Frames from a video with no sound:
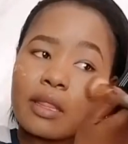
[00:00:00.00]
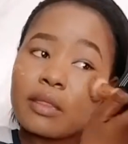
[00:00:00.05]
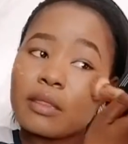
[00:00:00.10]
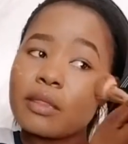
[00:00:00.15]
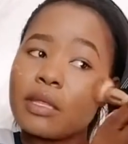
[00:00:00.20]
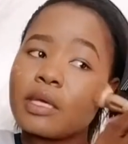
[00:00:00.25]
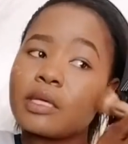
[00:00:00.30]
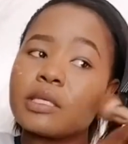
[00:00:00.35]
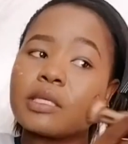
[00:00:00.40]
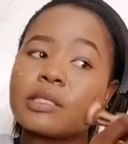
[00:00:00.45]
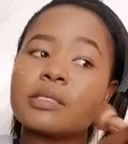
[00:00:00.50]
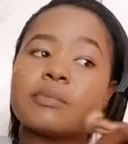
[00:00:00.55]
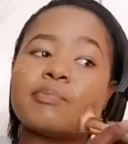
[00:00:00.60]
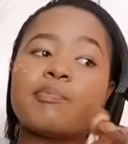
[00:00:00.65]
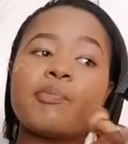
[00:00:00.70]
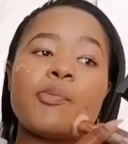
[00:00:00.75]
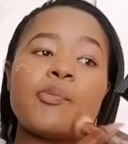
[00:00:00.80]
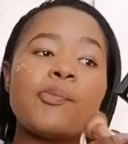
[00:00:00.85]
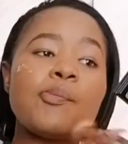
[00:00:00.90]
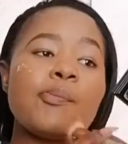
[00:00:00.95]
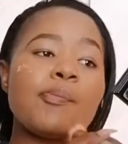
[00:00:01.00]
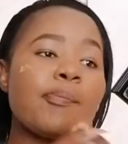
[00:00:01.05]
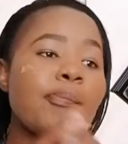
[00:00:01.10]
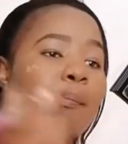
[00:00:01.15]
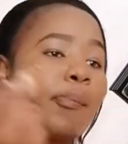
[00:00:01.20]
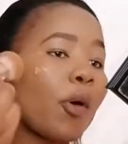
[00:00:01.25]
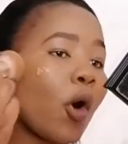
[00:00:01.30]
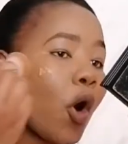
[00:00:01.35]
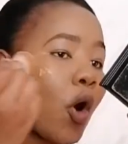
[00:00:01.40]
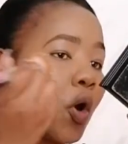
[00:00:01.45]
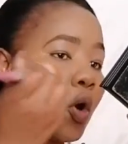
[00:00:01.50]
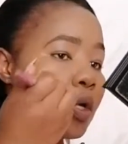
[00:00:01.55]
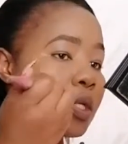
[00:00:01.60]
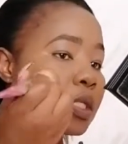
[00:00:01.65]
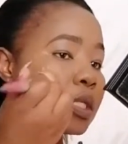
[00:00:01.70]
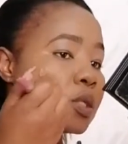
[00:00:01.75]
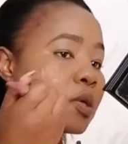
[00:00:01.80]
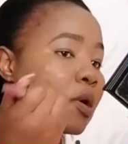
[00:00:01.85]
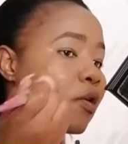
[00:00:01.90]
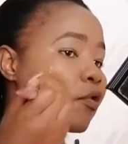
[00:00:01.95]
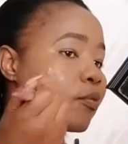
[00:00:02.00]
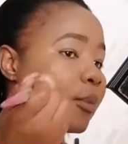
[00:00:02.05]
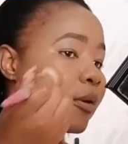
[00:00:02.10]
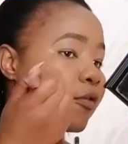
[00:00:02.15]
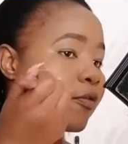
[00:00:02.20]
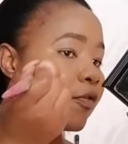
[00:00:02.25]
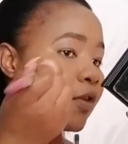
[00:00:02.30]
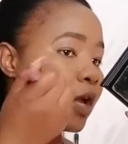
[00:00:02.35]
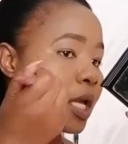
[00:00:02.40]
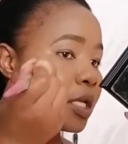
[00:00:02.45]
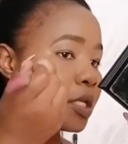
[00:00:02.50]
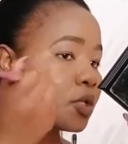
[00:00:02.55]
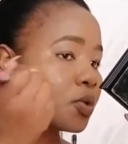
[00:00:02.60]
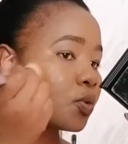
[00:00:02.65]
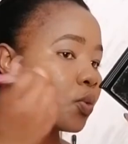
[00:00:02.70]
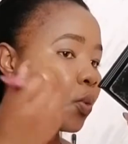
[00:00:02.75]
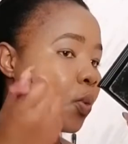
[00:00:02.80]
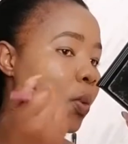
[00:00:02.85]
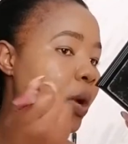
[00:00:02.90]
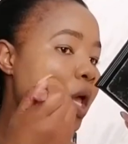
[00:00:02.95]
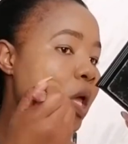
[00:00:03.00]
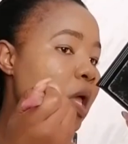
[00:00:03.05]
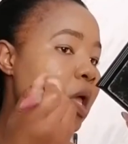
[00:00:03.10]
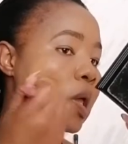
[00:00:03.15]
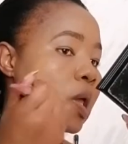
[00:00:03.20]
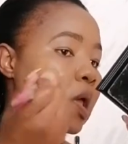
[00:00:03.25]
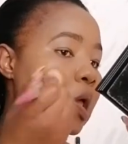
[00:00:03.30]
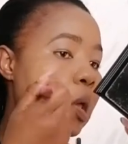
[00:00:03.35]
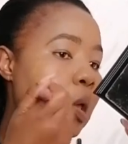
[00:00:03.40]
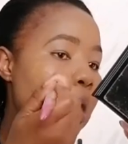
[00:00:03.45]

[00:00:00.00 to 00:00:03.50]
there's parts of my face where